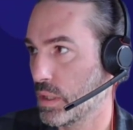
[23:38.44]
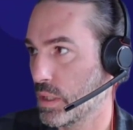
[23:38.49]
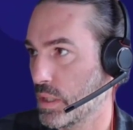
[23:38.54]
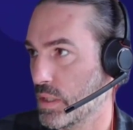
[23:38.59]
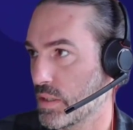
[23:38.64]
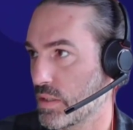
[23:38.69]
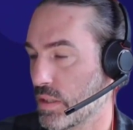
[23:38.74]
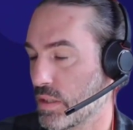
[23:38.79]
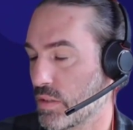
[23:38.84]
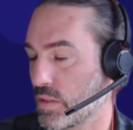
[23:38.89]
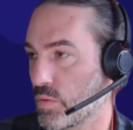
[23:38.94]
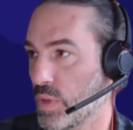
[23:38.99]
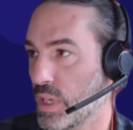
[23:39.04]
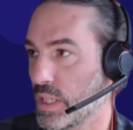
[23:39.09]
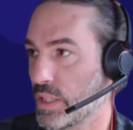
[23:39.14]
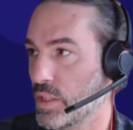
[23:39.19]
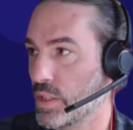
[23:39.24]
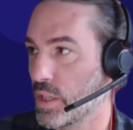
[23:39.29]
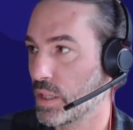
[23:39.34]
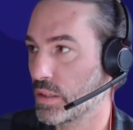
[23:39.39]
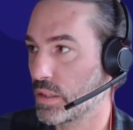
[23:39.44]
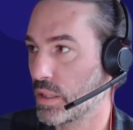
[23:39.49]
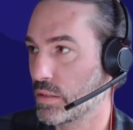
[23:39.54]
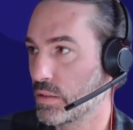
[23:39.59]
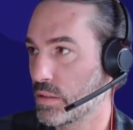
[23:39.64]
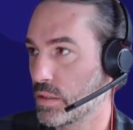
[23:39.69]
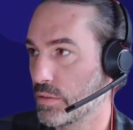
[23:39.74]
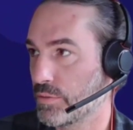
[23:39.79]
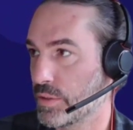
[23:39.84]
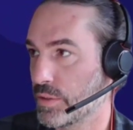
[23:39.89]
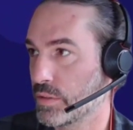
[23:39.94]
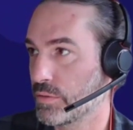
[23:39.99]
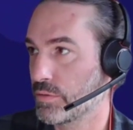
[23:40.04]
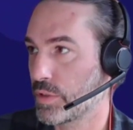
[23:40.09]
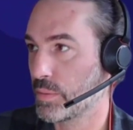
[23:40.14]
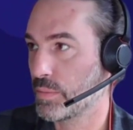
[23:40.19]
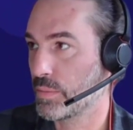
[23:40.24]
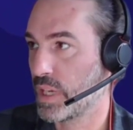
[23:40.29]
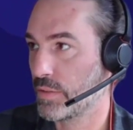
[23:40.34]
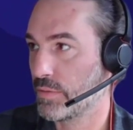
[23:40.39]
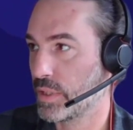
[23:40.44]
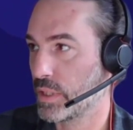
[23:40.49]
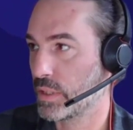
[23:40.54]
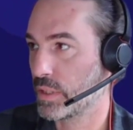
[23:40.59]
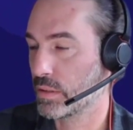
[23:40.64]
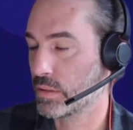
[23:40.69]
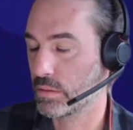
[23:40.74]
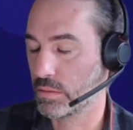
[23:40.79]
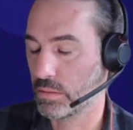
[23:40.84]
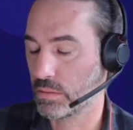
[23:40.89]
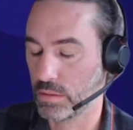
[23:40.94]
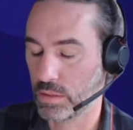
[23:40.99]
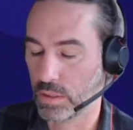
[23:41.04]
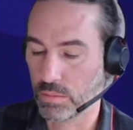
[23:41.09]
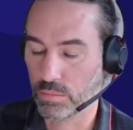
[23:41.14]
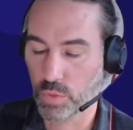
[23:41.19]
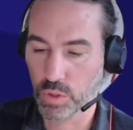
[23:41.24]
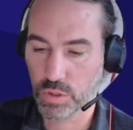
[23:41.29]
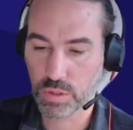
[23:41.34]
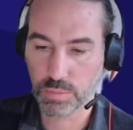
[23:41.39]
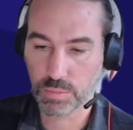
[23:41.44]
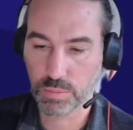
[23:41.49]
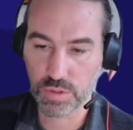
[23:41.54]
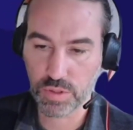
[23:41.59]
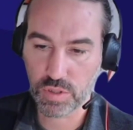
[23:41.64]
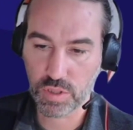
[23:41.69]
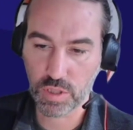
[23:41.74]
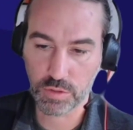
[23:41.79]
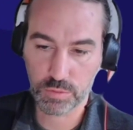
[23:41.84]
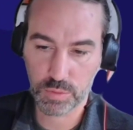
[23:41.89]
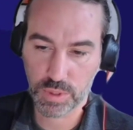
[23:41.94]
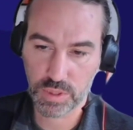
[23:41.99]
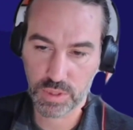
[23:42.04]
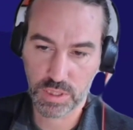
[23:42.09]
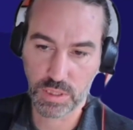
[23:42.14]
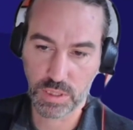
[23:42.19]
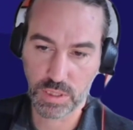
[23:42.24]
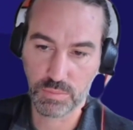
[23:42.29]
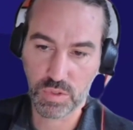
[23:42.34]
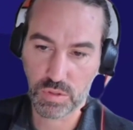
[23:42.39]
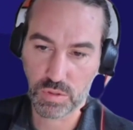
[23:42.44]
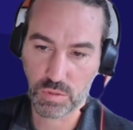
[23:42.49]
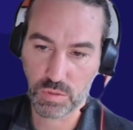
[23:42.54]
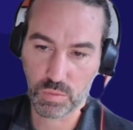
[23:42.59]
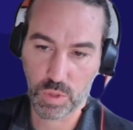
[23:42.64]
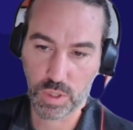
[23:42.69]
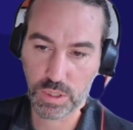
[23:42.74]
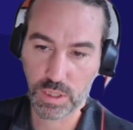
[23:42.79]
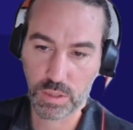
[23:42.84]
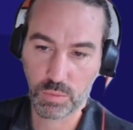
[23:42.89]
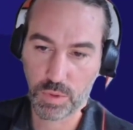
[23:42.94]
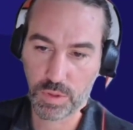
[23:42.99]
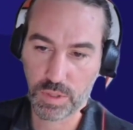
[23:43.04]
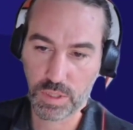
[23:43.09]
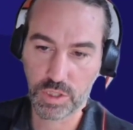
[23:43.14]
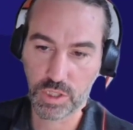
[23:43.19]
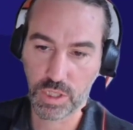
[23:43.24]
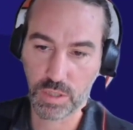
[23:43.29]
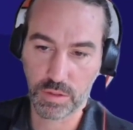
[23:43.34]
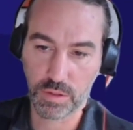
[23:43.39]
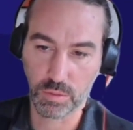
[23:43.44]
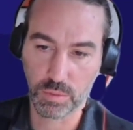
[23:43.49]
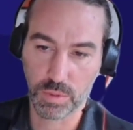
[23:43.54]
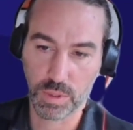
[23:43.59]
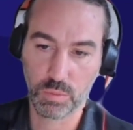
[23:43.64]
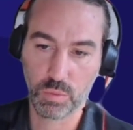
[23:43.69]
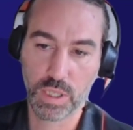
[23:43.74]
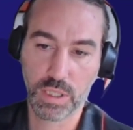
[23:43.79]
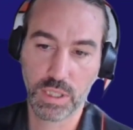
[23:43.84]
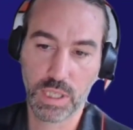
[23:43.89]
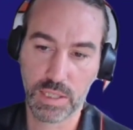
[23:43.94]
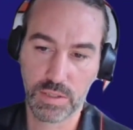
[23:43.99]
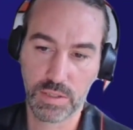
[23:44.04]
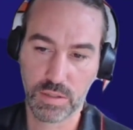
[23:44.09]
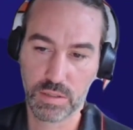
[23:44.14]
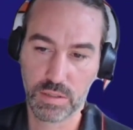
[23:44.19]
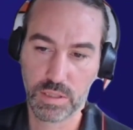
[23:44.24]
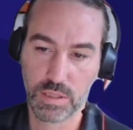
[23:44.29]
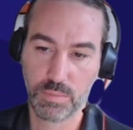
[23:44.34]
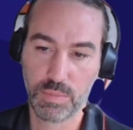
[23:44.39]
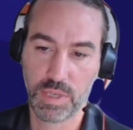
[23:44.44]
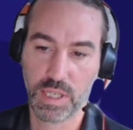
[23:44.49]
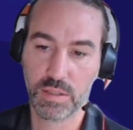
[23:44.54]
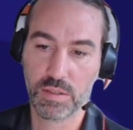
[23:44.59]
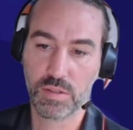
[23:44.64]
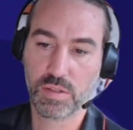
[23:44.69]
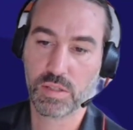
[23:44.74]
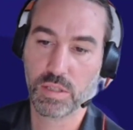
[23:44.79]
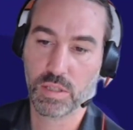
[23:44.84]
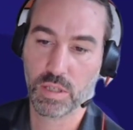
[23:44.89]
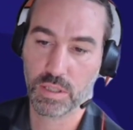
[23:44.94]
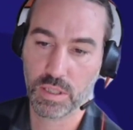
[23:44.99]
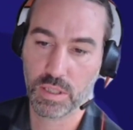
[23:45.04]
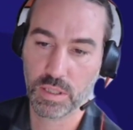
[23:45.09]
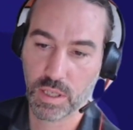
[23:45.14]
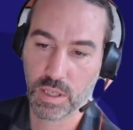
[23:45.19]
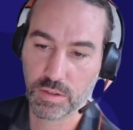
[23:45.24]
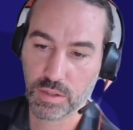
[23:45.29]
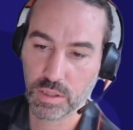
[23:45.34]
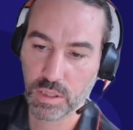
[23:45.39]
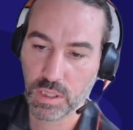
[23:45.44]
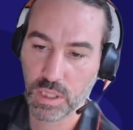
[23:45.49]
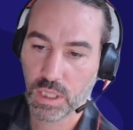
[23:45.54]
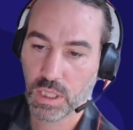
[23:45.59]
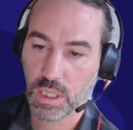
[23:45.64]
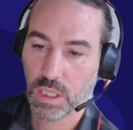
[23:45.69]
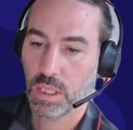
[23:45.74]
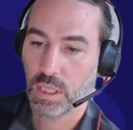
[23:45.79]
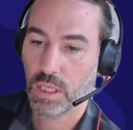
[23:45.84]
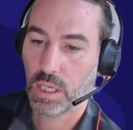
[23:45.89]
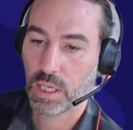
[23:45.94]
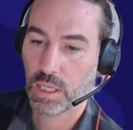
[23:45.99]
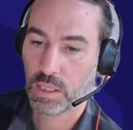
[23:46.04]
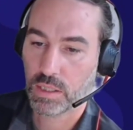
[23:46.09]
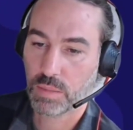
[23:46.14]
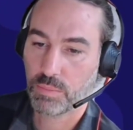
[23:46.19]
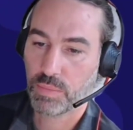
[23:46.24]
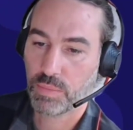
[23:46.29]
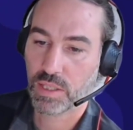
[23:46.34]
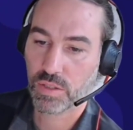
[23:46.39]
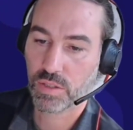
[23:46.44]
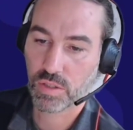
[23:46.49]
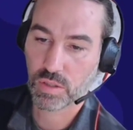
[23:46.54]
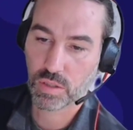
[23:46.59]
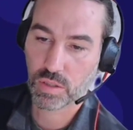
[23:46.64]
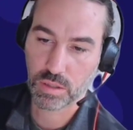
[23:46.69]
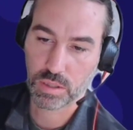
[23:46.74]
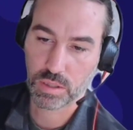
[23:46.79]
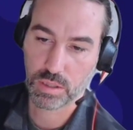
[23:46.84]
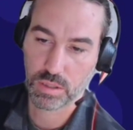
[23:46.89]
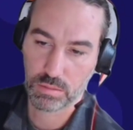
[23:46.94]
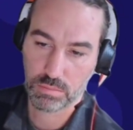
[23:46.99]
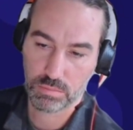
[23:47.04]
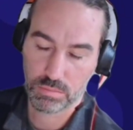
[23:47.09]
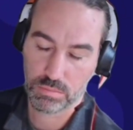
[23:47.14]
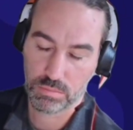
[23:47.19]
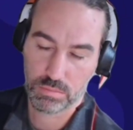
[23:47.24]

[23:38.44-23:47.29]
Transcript: it's really not that different from having multiple software teams working with each other when one has a dependency on another and depends on the